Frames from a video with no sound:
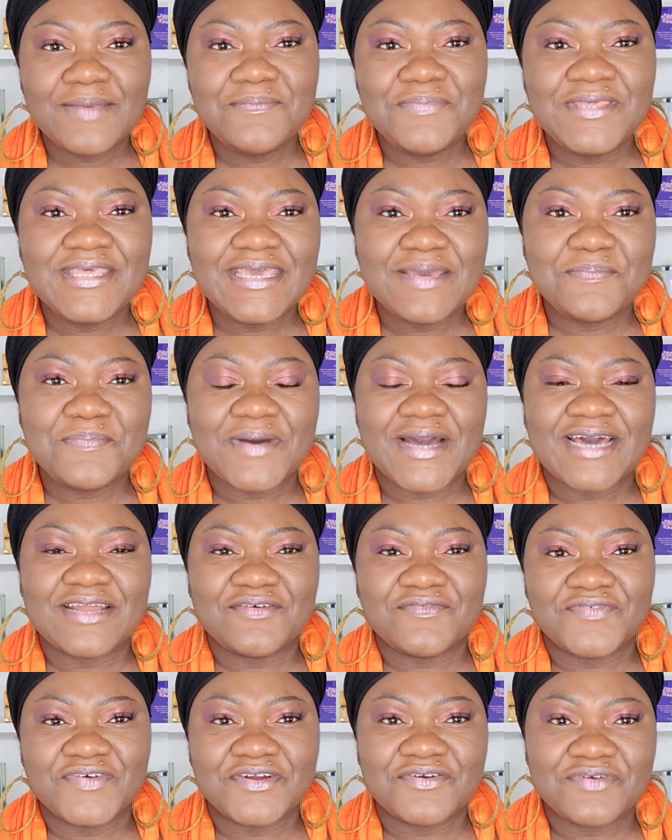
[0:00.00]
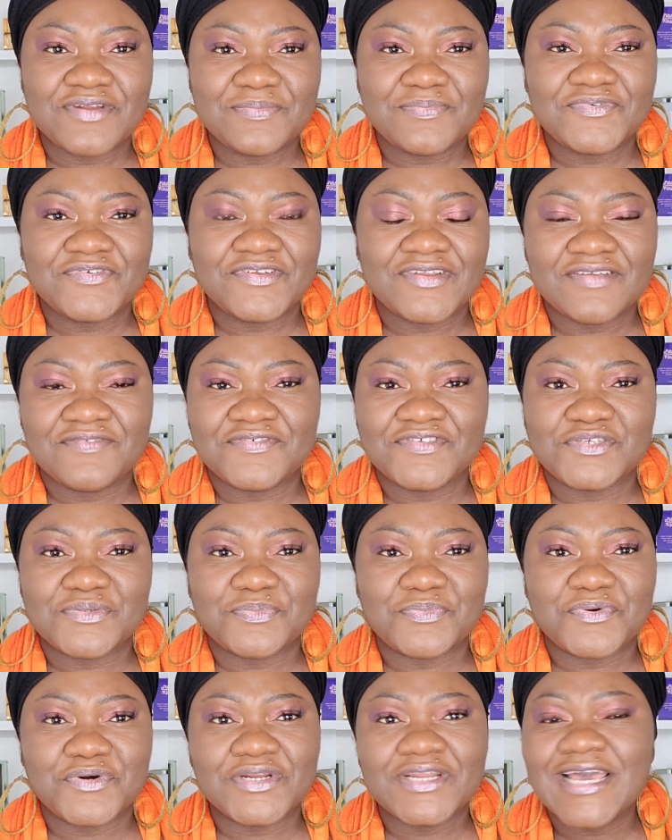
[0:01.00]
Be a part of a grief
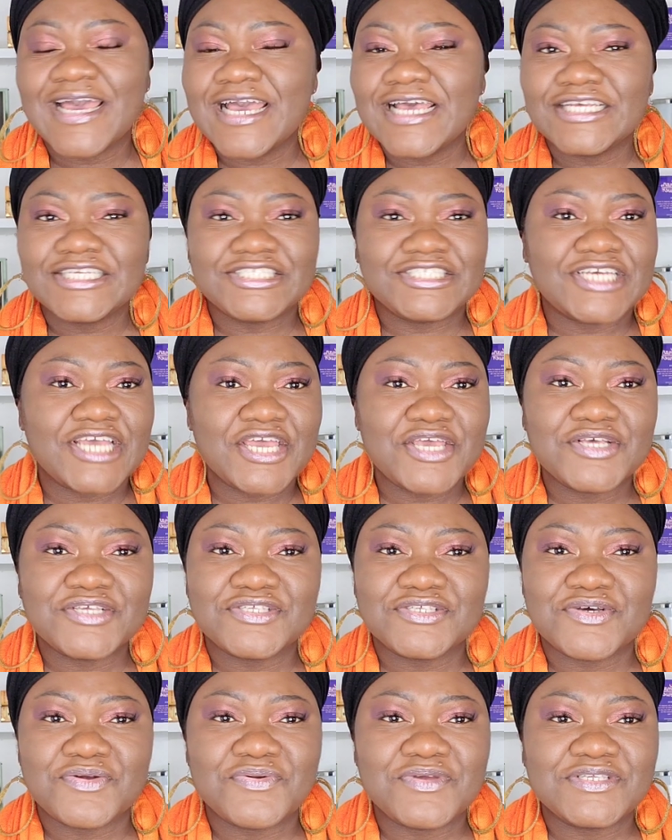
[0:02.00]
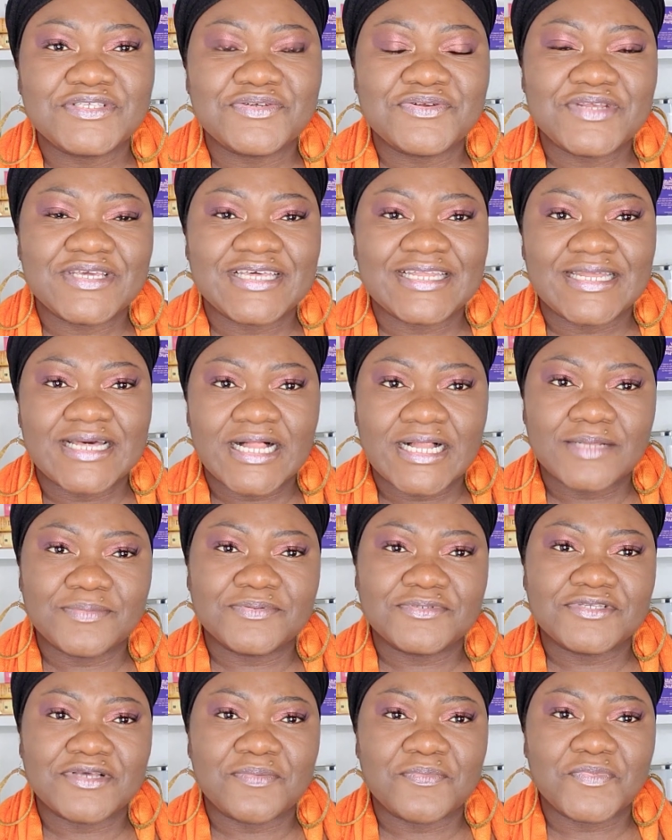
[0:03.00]
support. Share your story so it can help
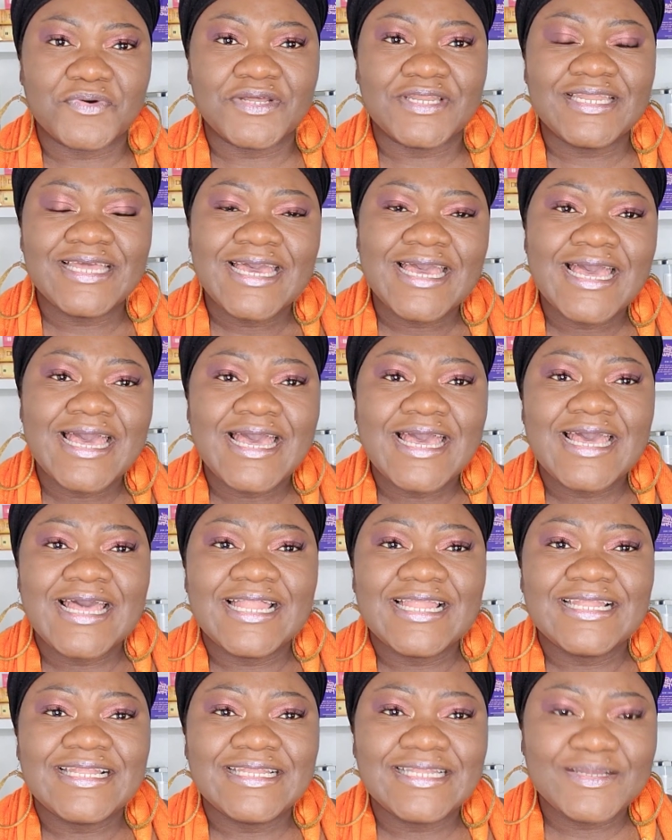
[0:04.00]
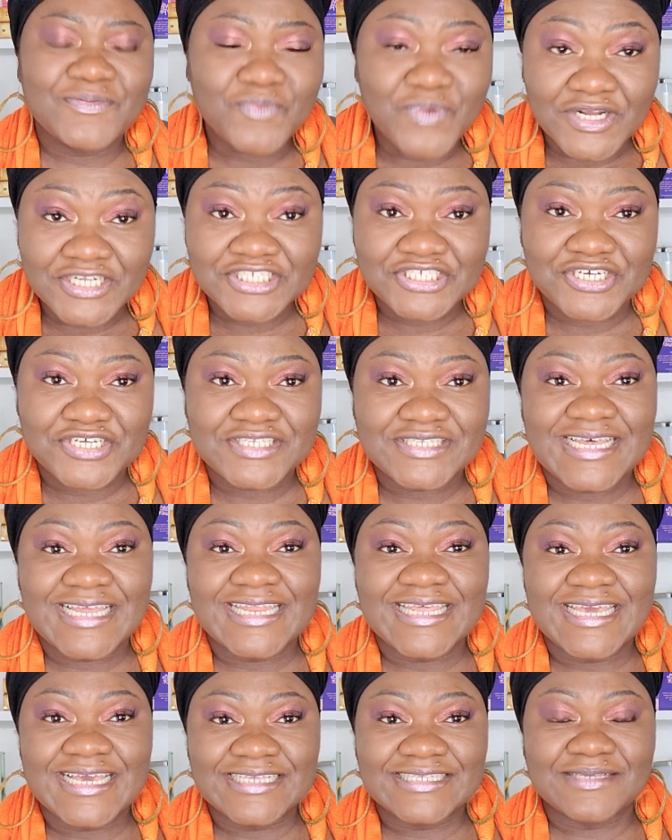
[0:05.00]
someone. Watch us and
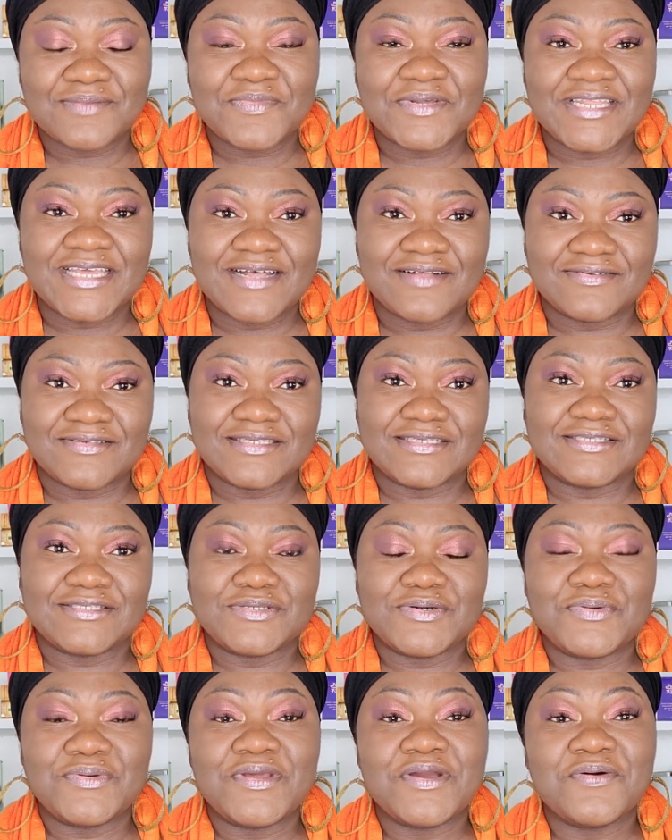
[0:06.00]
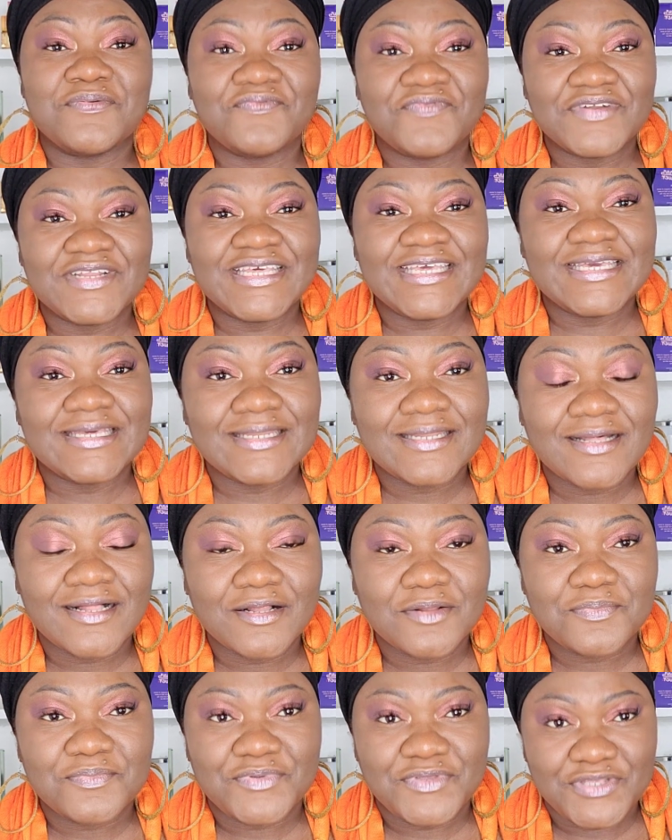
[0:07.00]
hear somebody else's story. Hopefully it can
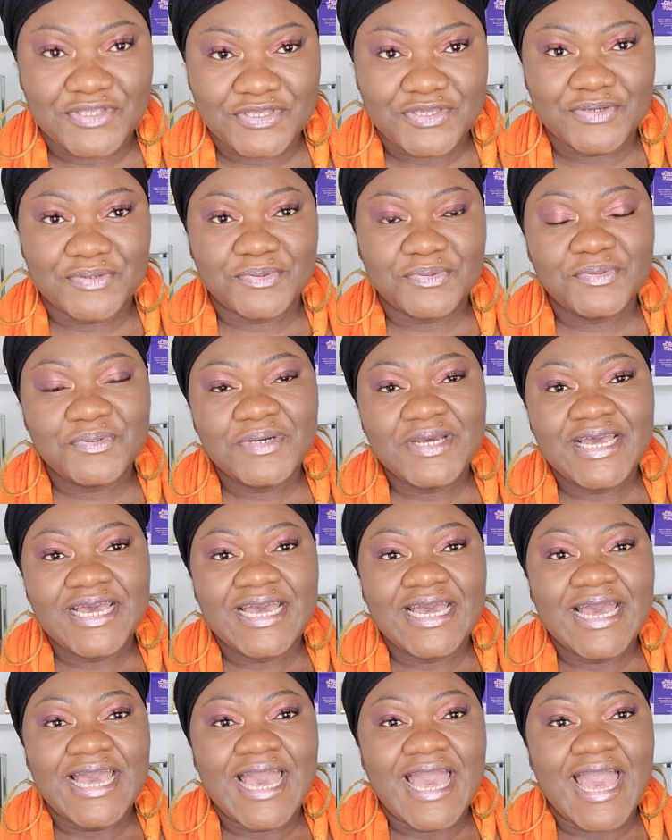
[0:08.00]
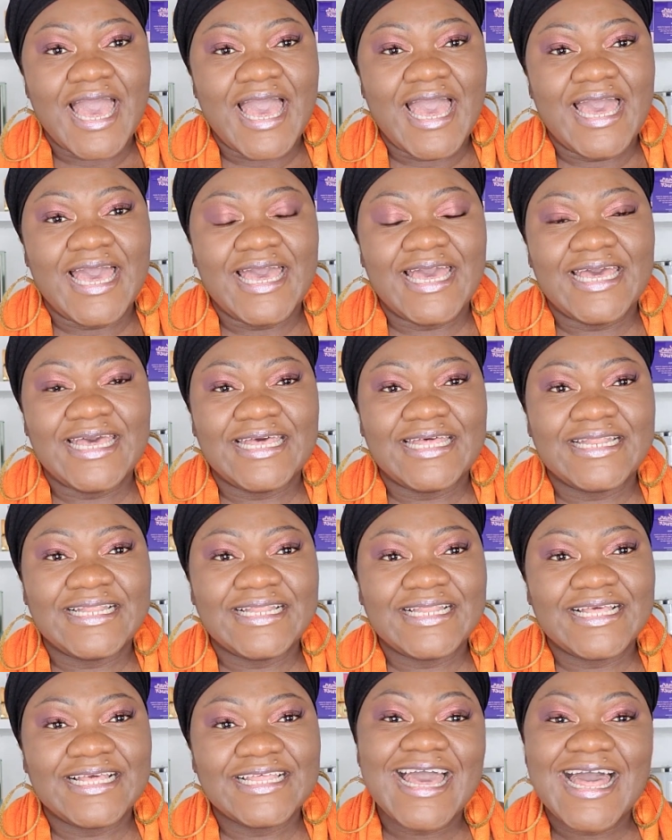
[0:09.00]
help you.
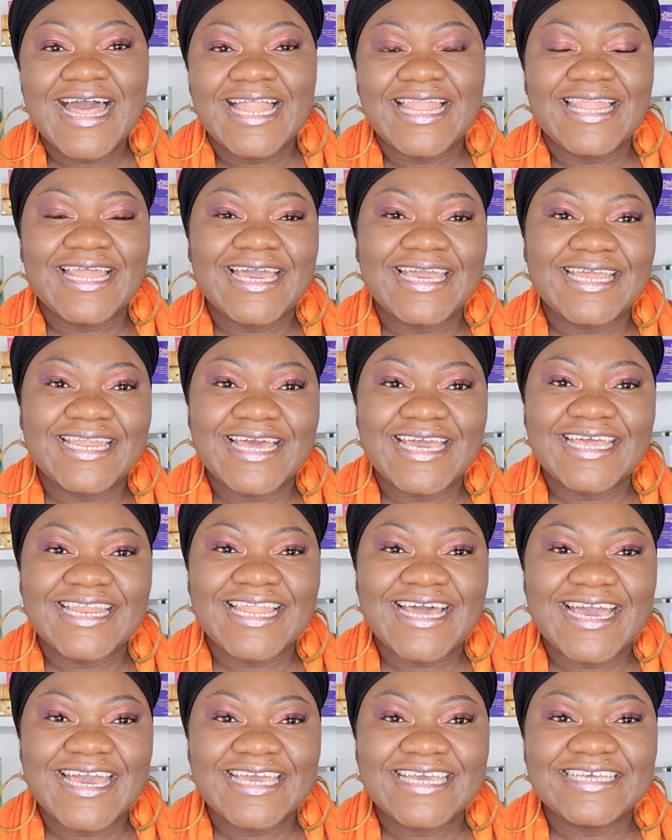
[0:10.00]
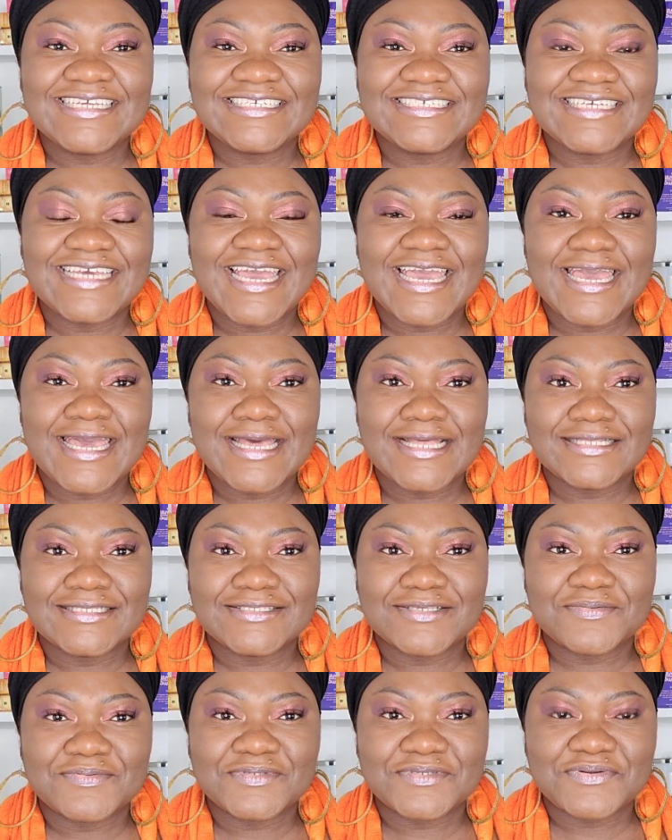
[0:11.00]
And like, share and
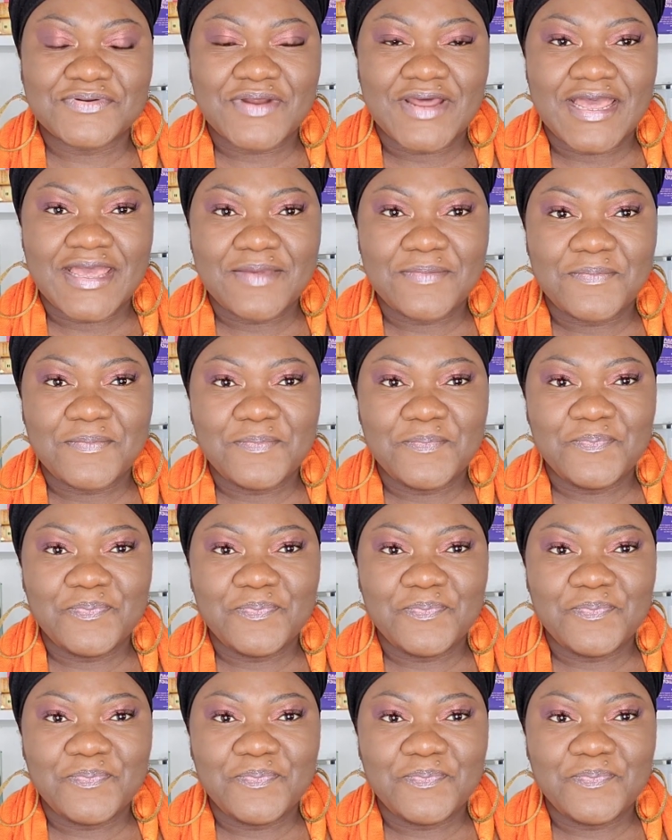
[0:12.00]
subscribe.